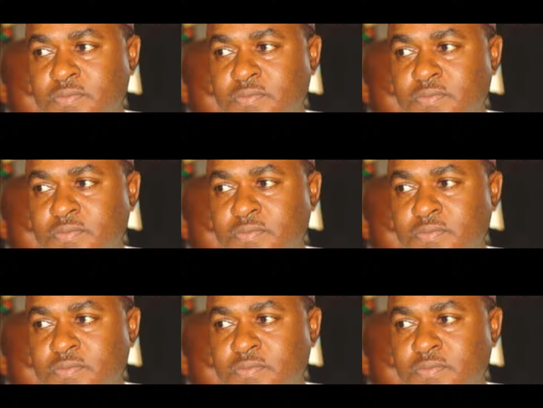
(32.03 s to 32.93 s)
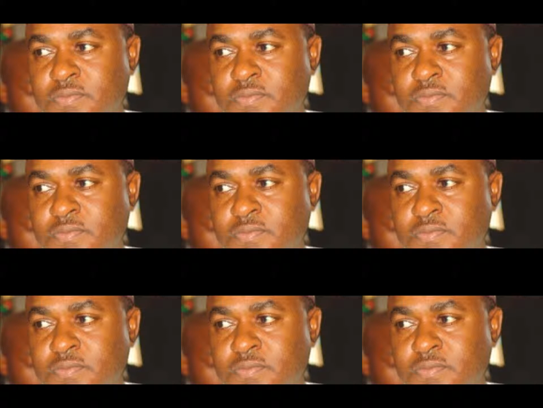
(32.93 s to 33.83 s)

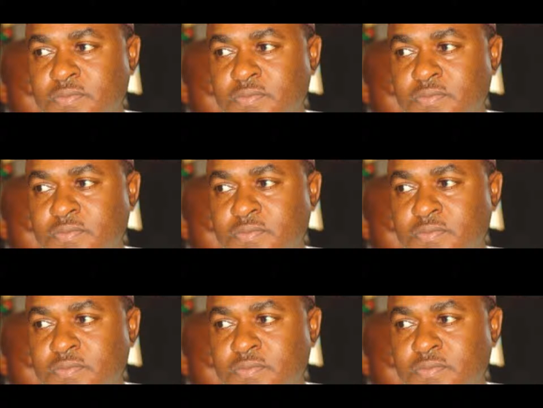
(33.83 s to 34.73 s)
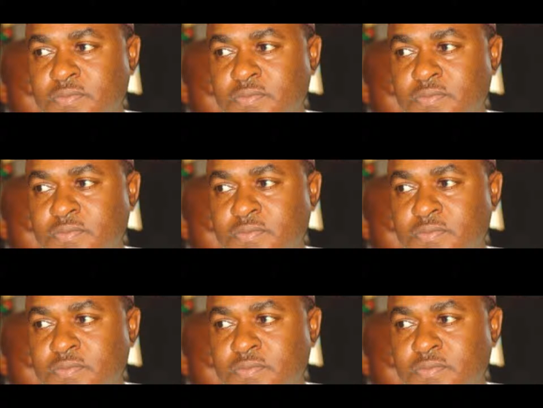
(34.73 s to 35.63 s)

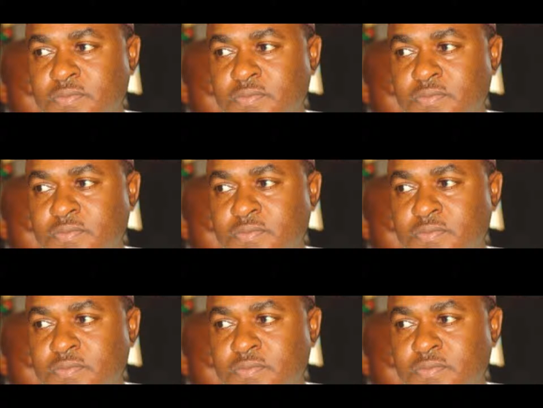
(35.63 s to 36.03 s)
This is a still picture; no speech is visible.